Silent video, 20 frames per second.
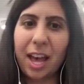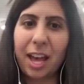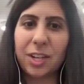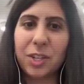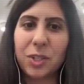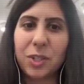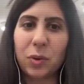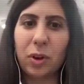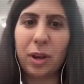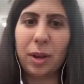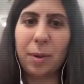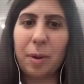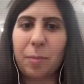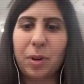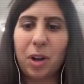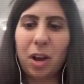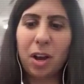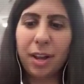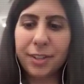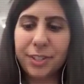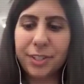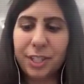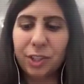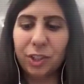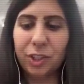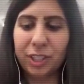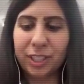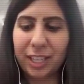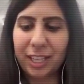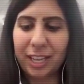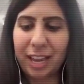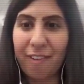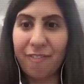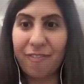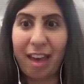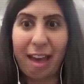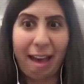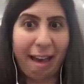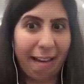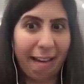And so I'm constantly looking at
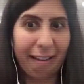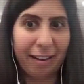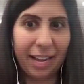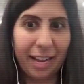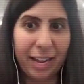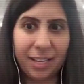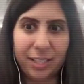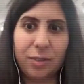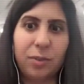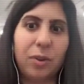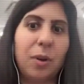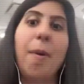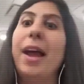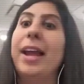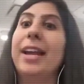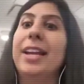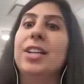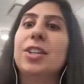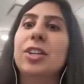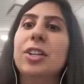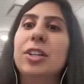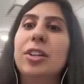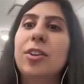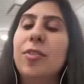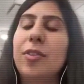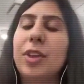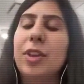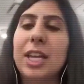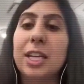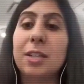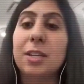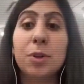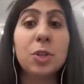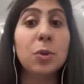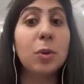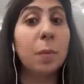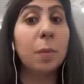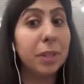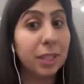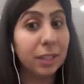that as a reminder,
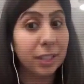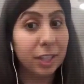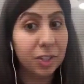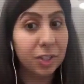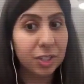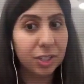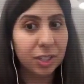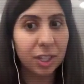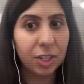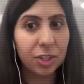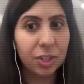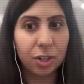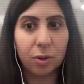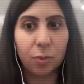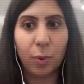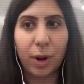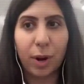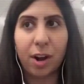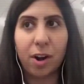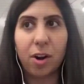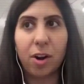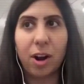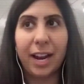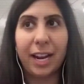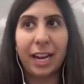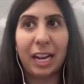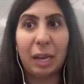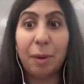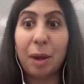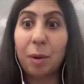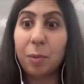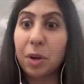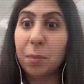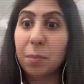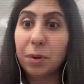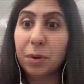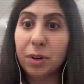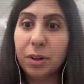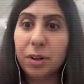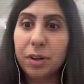especially when I'm in the legislature where I am
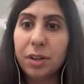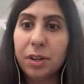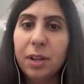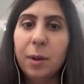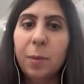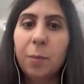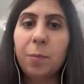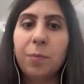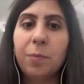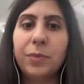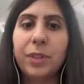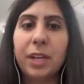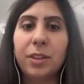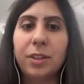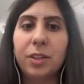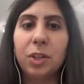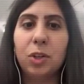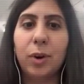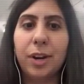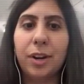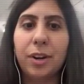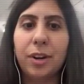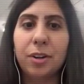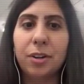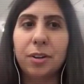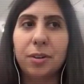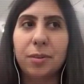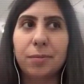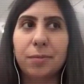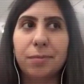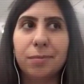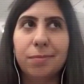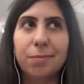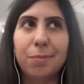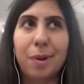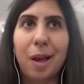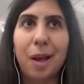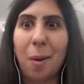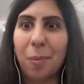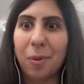outnumbered, that in the greater
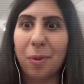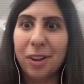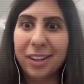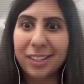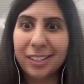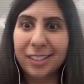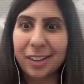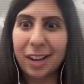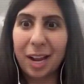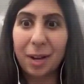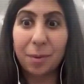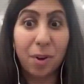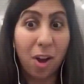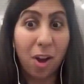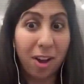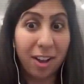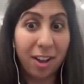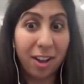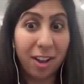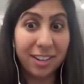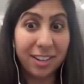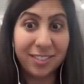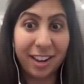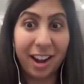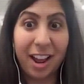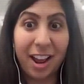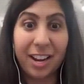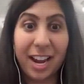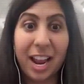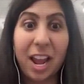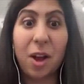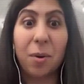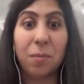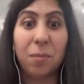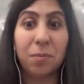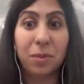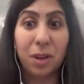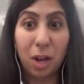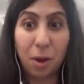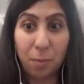public, I am not, that I
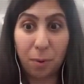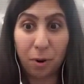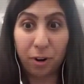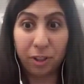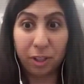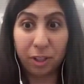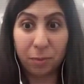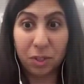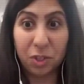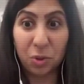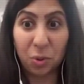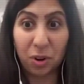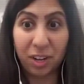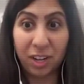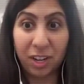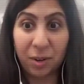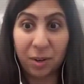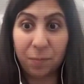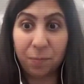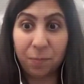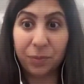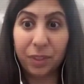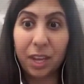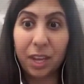am a part of the majority